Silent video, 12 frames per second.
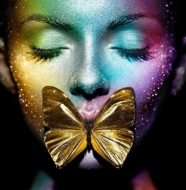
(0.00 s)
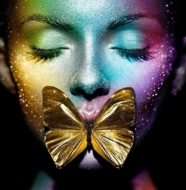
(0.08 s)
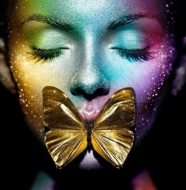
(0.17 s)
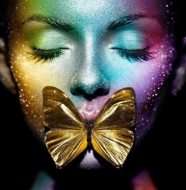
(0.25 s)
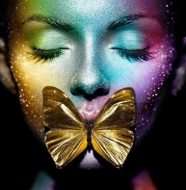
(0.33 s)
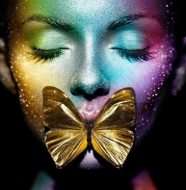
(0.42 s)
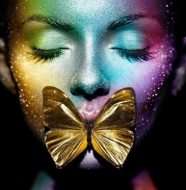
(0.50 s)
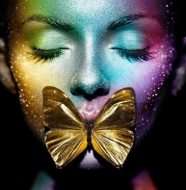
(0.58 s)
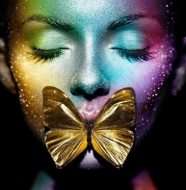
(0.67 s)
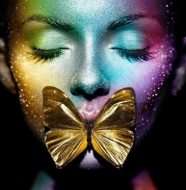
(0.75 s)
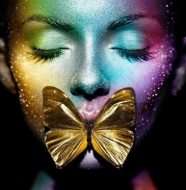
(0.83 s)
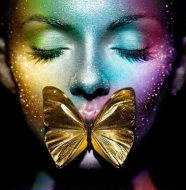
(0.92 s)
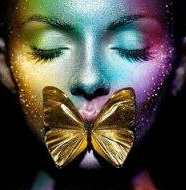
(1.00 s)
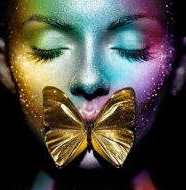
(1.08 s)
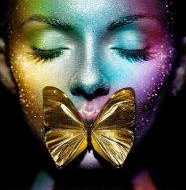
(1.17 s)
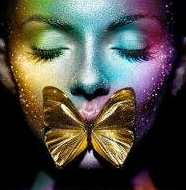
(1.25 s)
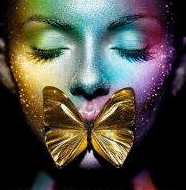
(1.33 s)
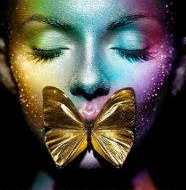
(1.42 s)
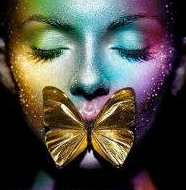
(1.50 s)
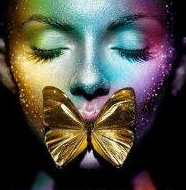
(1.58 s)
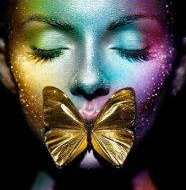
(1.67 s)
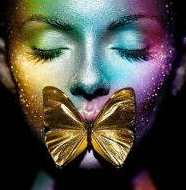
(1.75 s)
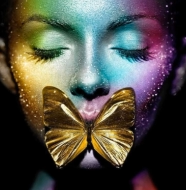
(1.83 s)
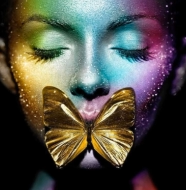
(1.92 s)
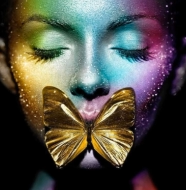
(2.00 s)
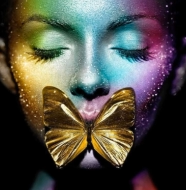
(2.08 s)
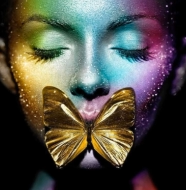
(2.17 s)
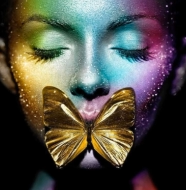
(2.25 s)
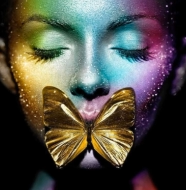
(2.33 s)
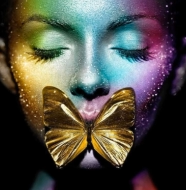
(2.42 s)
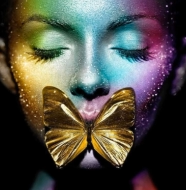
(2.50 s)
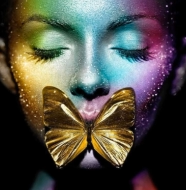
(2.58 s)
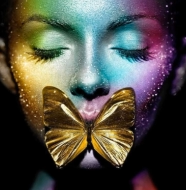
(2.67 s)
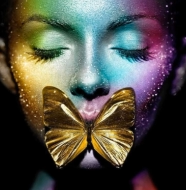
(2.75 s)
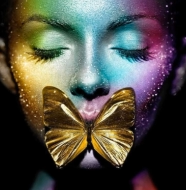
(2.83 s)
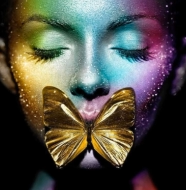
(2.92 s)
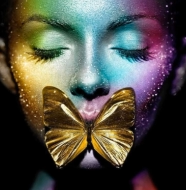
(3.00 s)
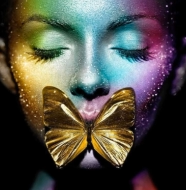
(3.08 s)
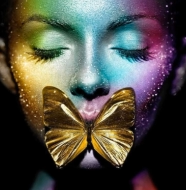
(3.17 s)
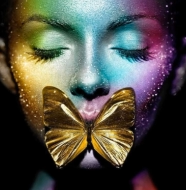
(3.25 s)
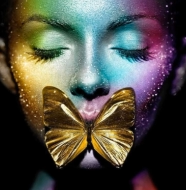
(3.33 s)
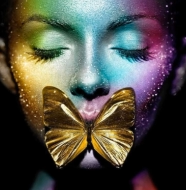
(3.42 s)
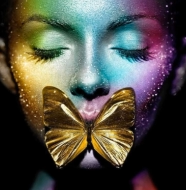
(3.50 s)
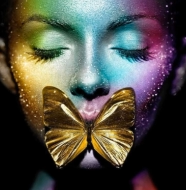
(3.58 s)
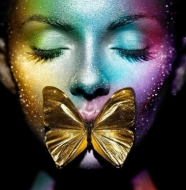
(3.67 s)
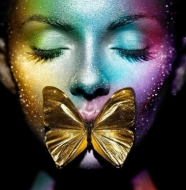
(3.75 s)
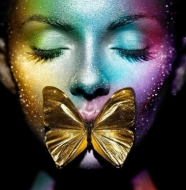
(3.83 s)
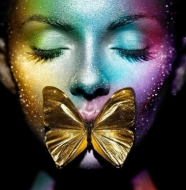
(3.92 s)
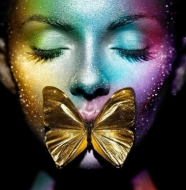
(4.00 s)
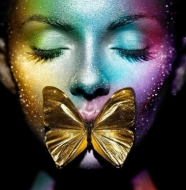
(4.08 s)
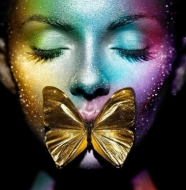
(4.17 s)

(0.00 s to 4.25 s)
This is a still picture; no speech is visible.